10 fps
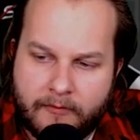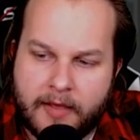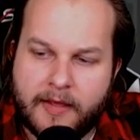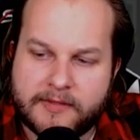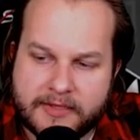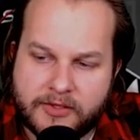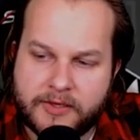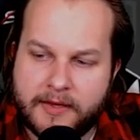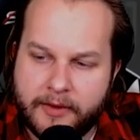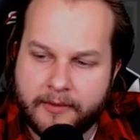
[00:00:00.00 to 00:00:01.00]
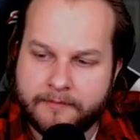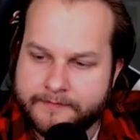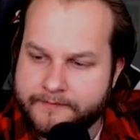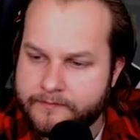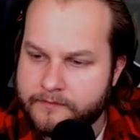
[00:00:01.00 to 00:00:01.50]
I like that. That's a good idea.
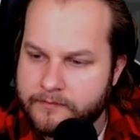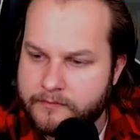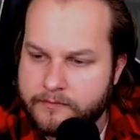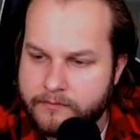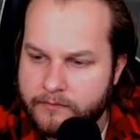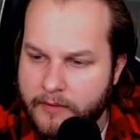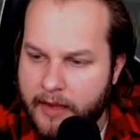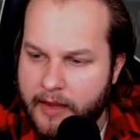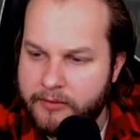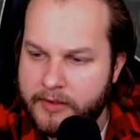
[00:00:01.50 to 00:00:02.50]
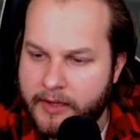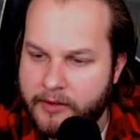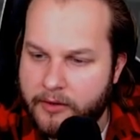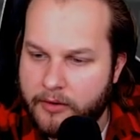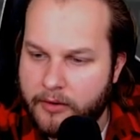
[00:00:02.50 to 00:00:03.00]
I really
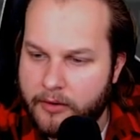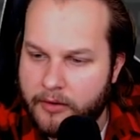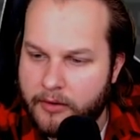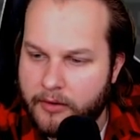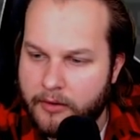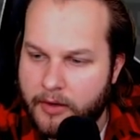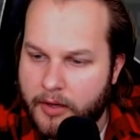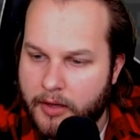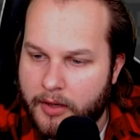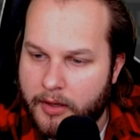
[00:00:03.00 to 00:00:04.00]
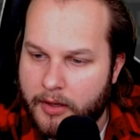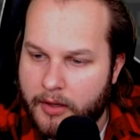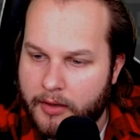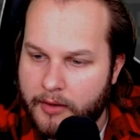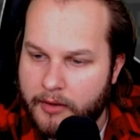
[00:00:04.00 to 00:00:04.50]
like your
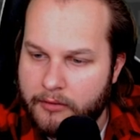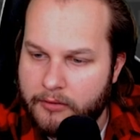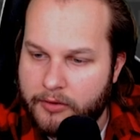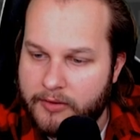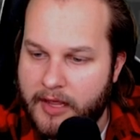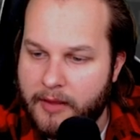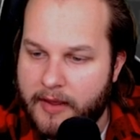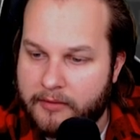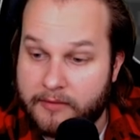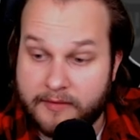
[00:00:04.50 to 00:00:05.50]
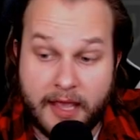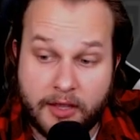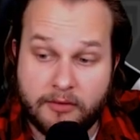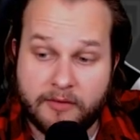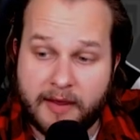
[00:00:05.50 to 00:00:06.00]
uh, Q&A background.
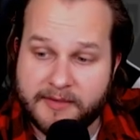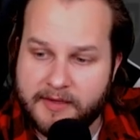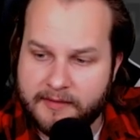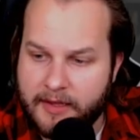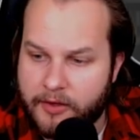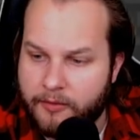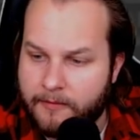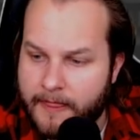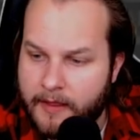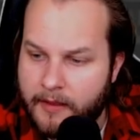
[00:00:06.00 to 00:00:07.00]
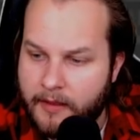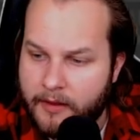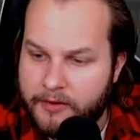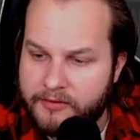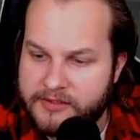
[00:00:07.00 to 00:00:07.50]
Thank you, Divine Miss Klein. Thank you.
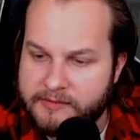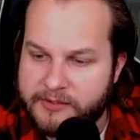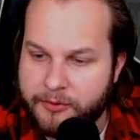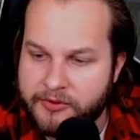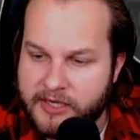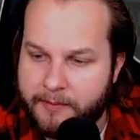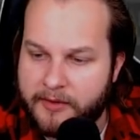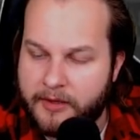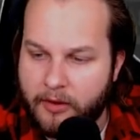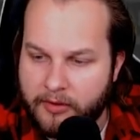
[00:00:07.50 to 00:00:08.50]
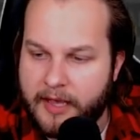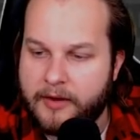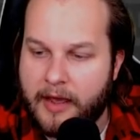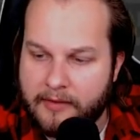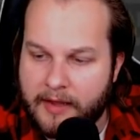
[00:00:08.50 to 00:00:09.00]
Could use some sprucing up a little. Okay,
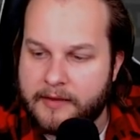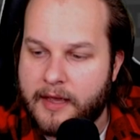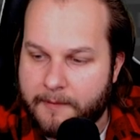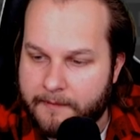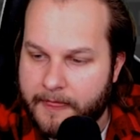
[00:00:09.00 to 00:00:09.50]
no, I like Yeah.